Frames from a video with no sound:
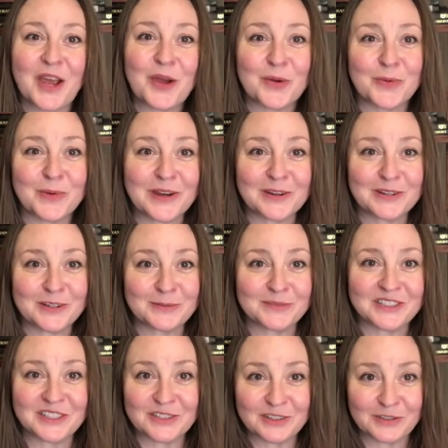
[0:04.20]
Welcome
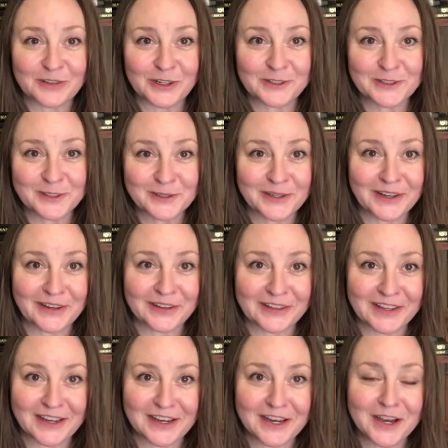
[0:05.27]
to Universal
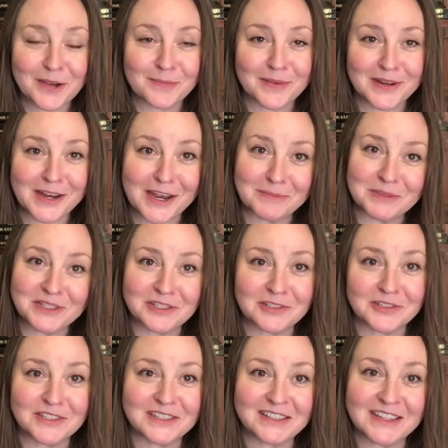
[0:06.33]
Healing. My name is
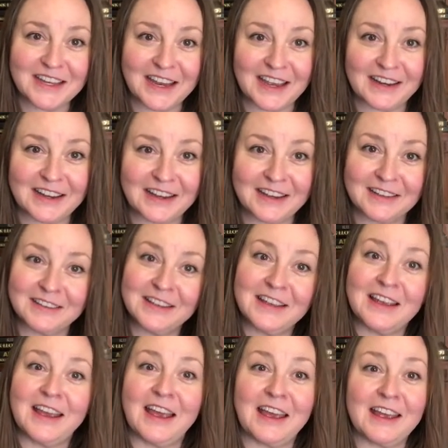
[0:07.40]
Christiana,
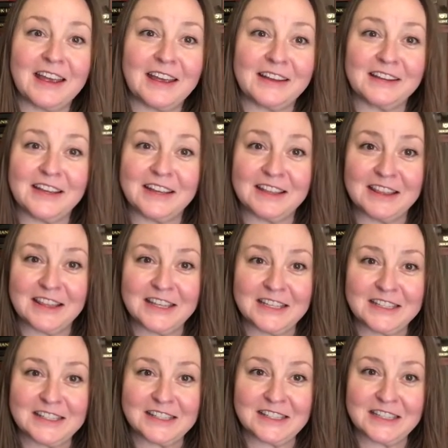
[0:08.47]
and
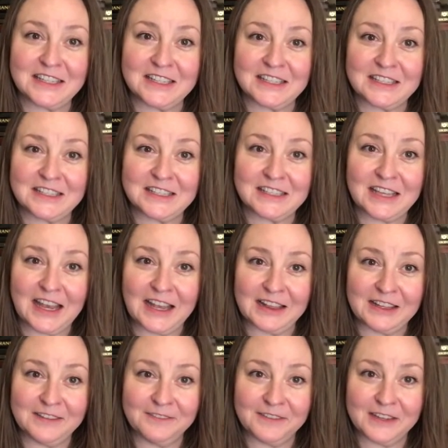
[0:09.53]
this is
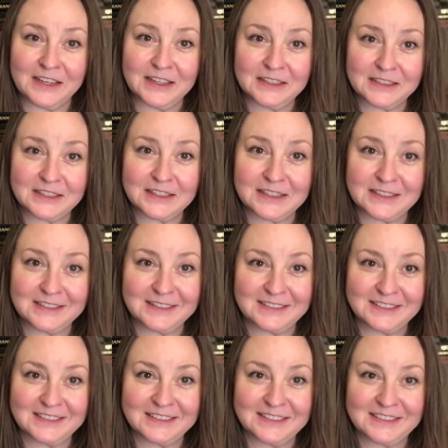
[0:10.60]
Ella Fitz.
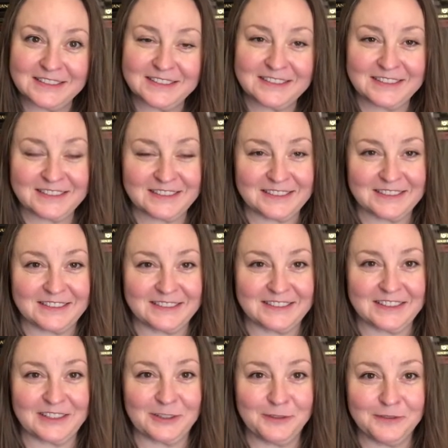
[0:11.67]

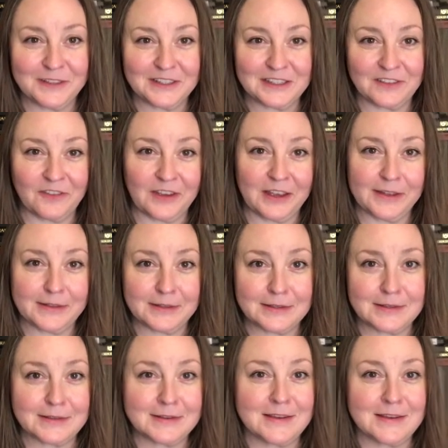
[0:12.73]
Little Fitz Fitz.